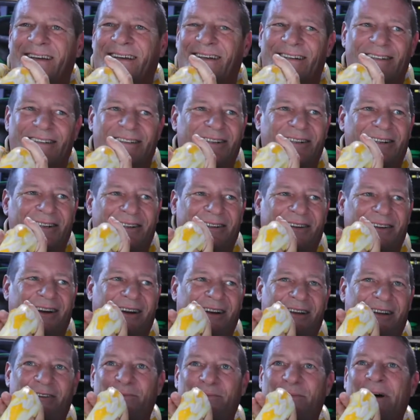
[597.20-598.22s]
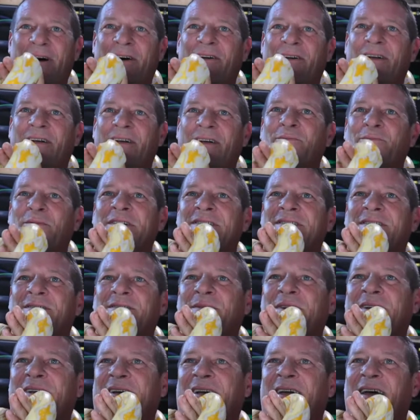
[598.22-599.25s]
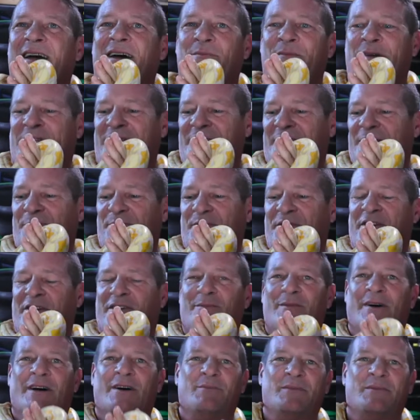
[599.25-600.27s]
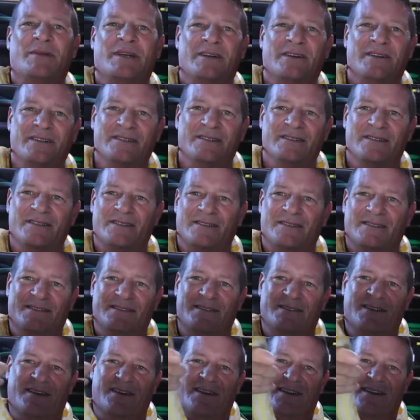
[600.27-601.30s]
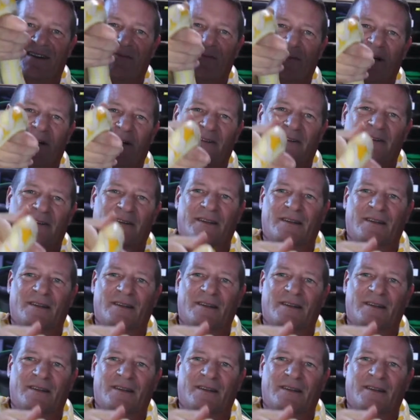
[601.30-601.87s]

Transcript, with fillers: Judd talking about, and there must have been a comment up there about beardies because it's talking about